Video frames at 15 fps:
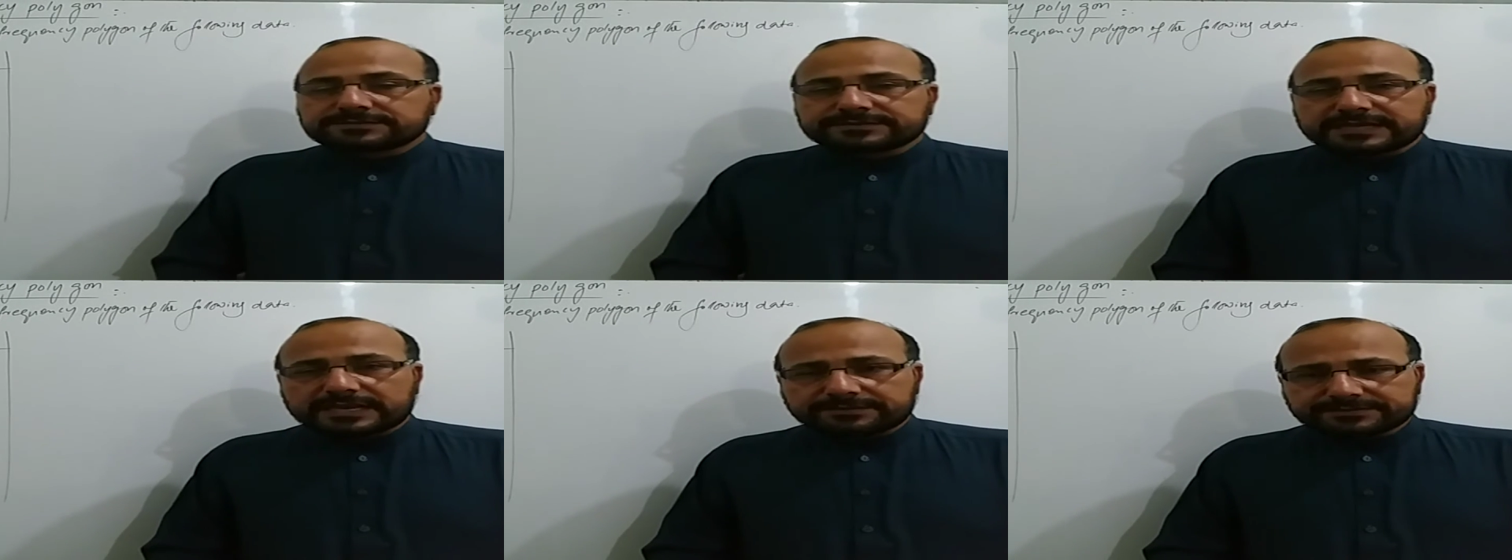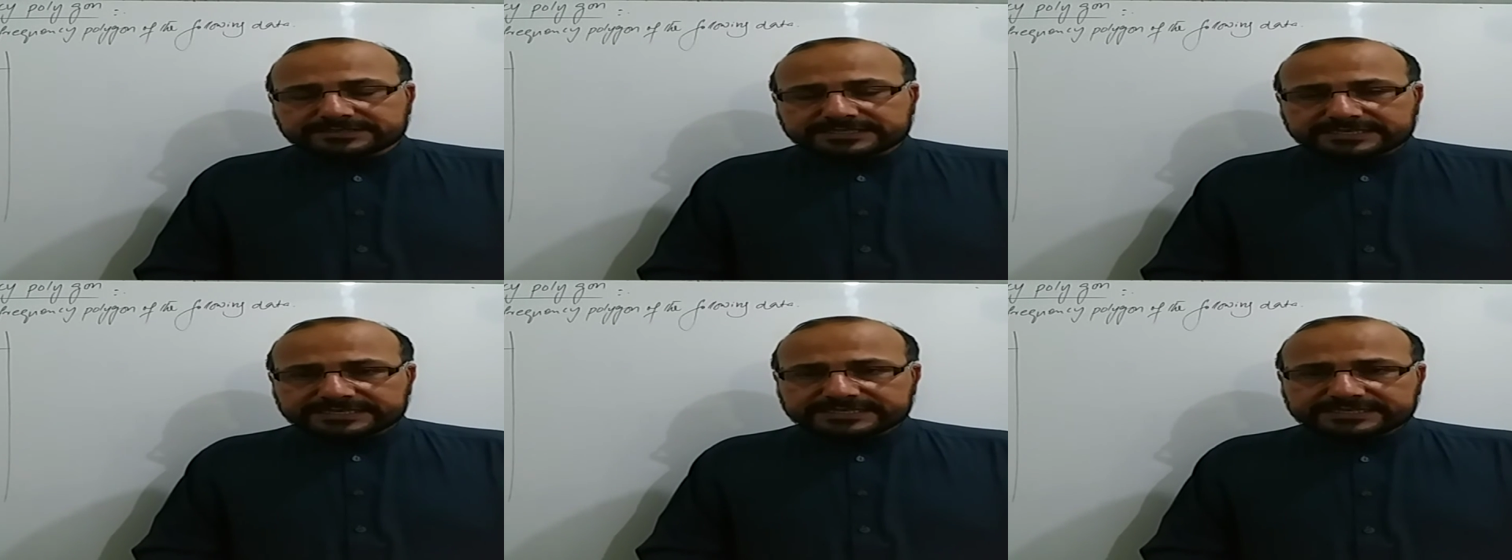we have
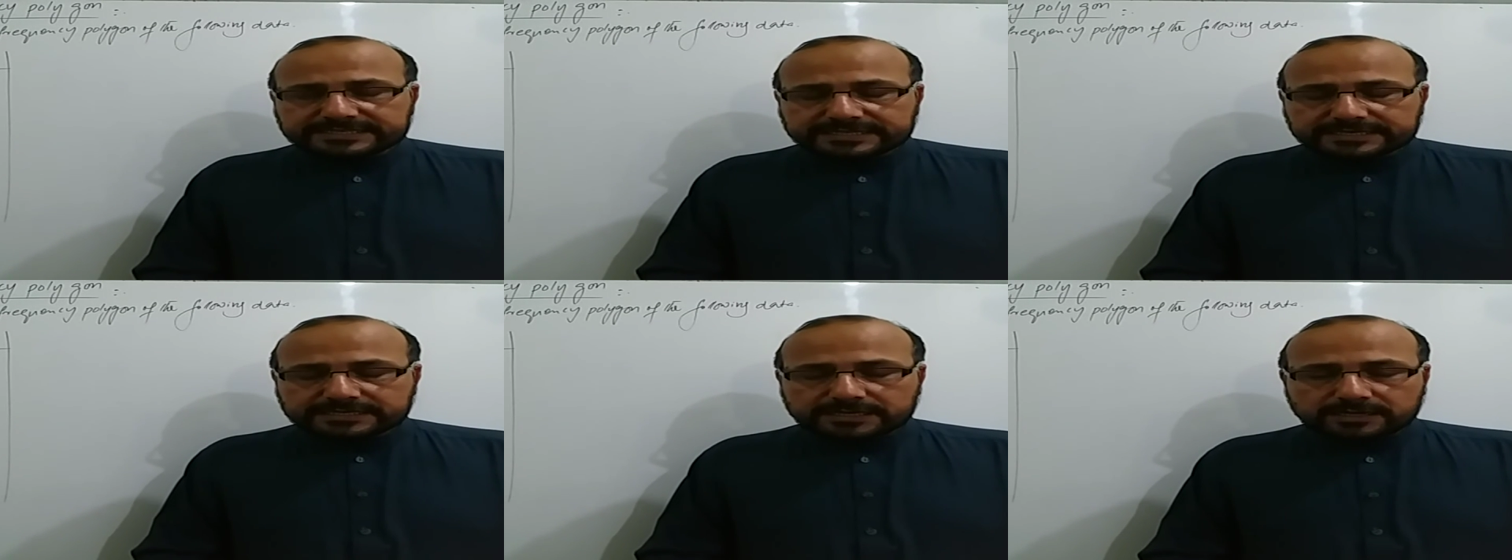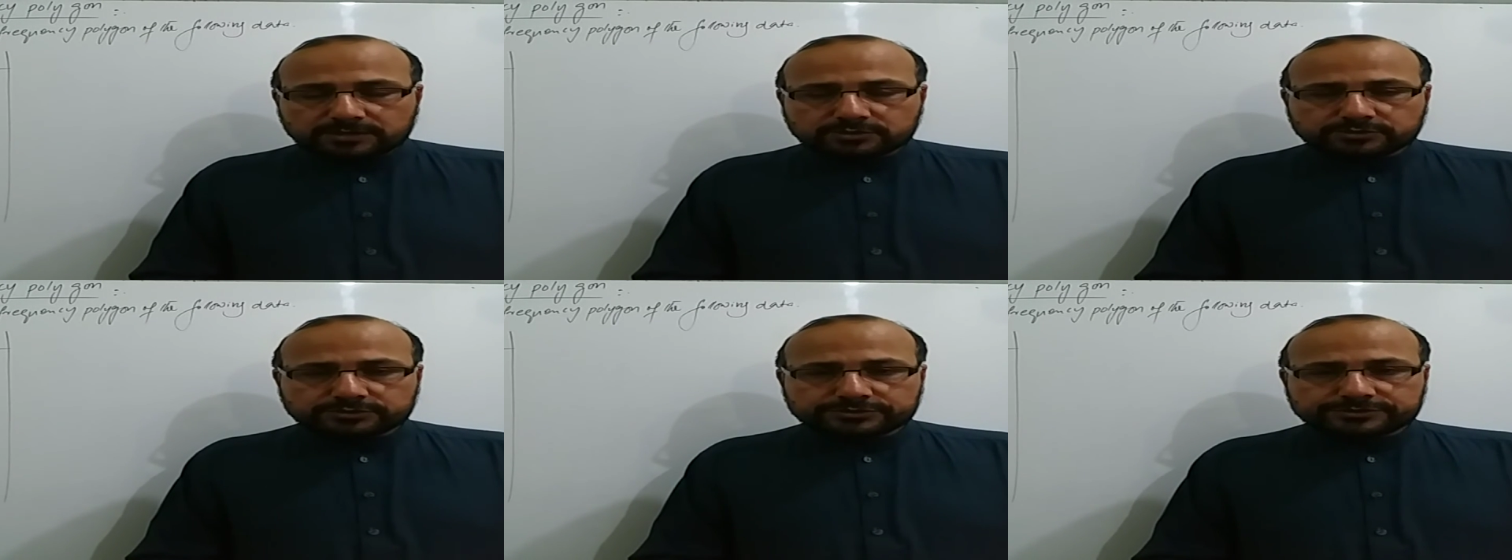studied that
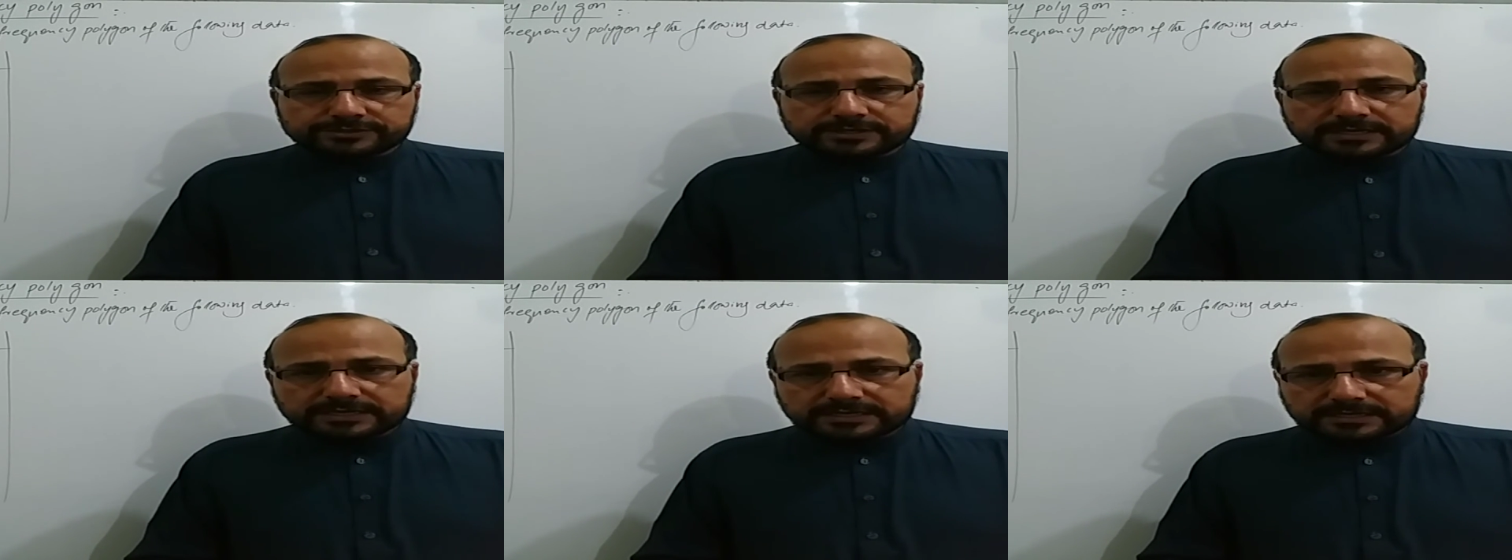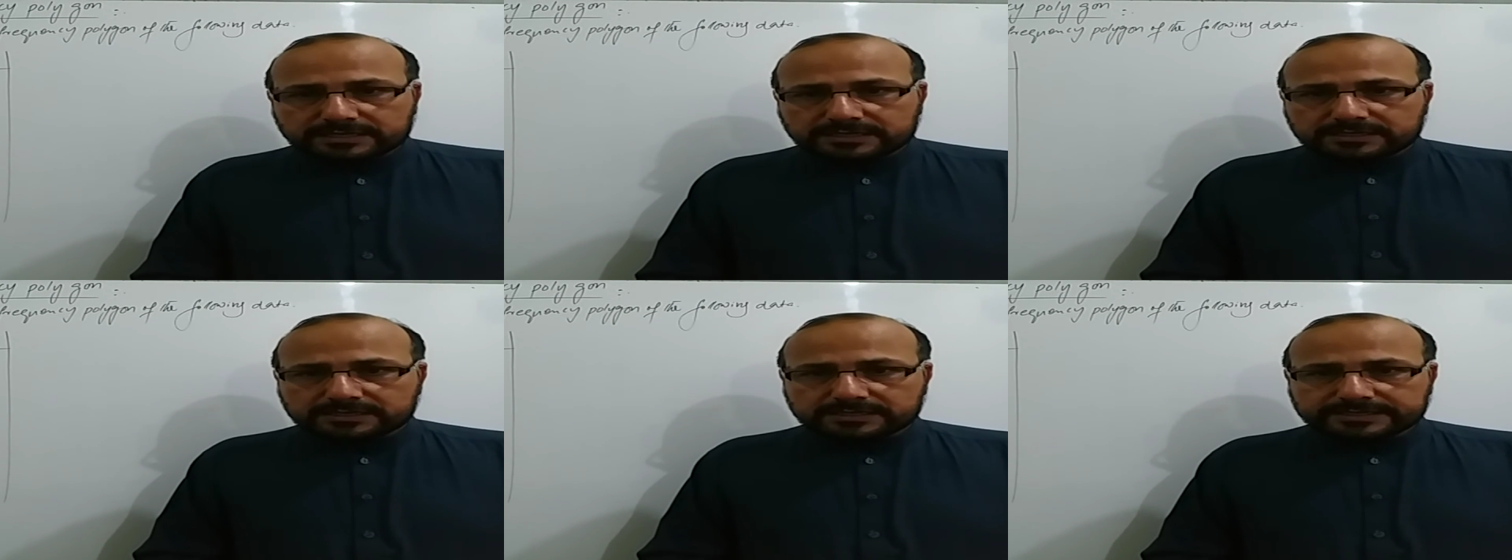how to
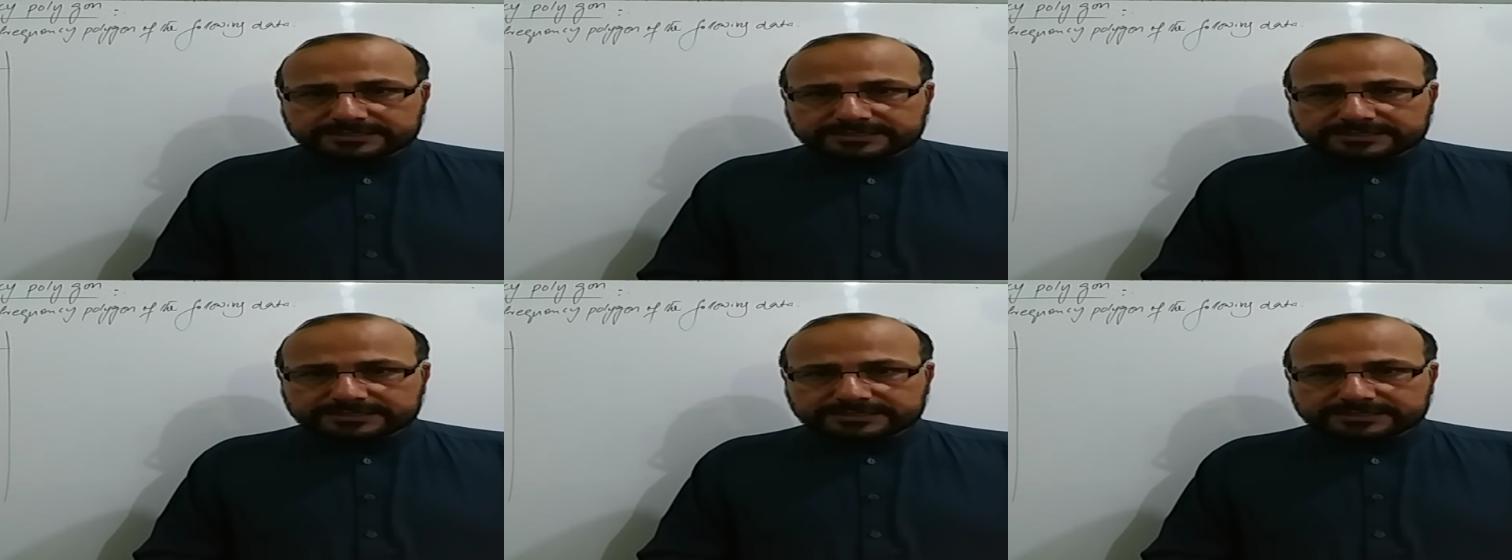draw a